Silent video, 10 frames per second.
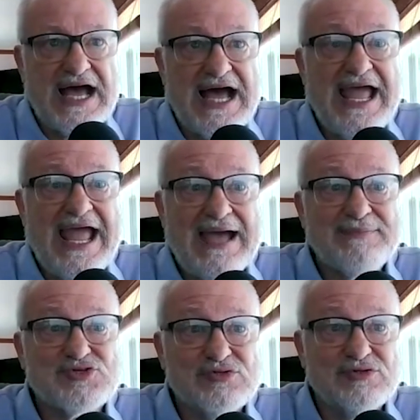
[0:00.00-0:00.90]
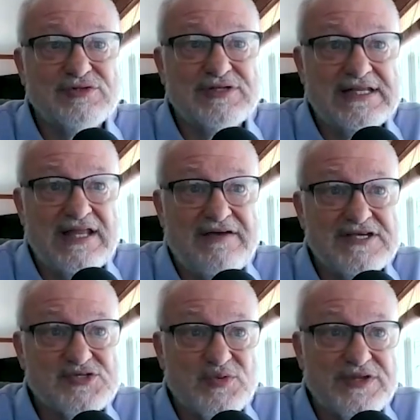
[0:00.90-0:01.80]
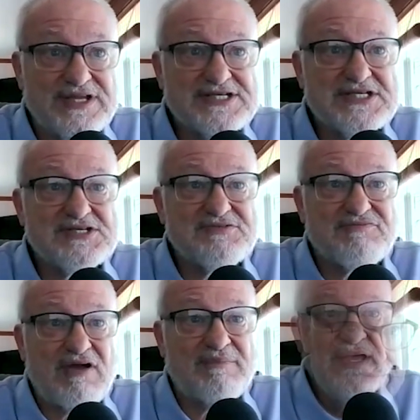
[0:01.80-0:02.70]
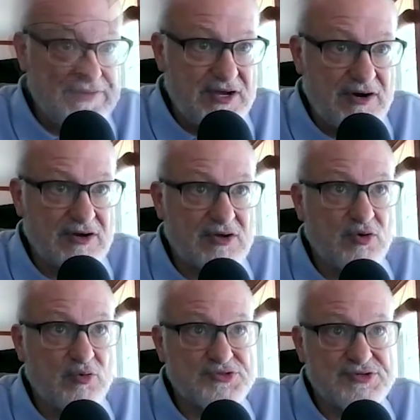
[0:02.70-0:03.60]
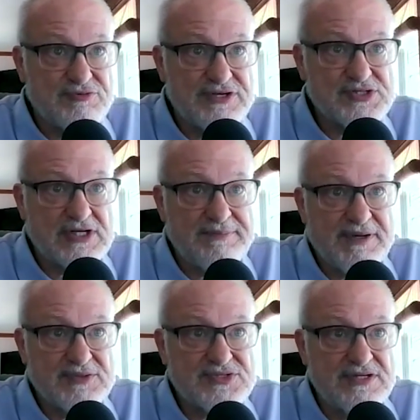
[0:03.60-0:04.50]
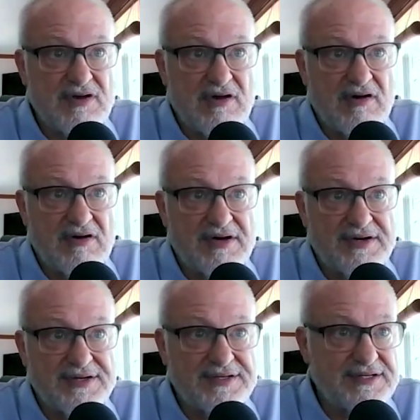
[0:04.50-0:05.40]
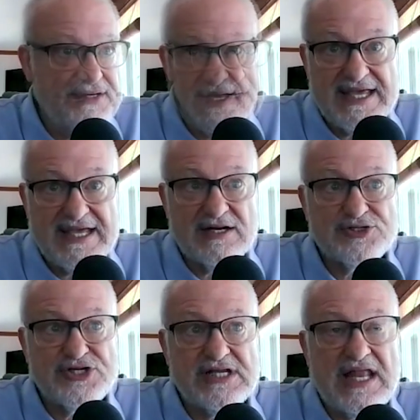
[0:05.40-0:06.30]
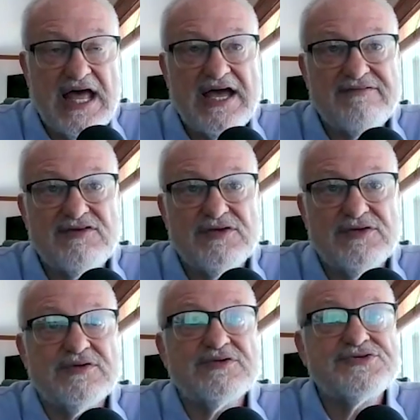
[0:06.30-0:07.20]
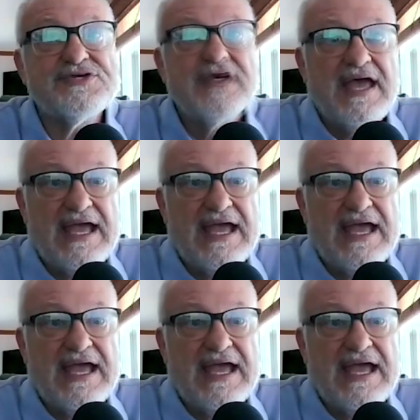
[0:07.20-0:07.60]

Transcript: I absolutely love this one. This is from the article was originally posted on Energy Live News.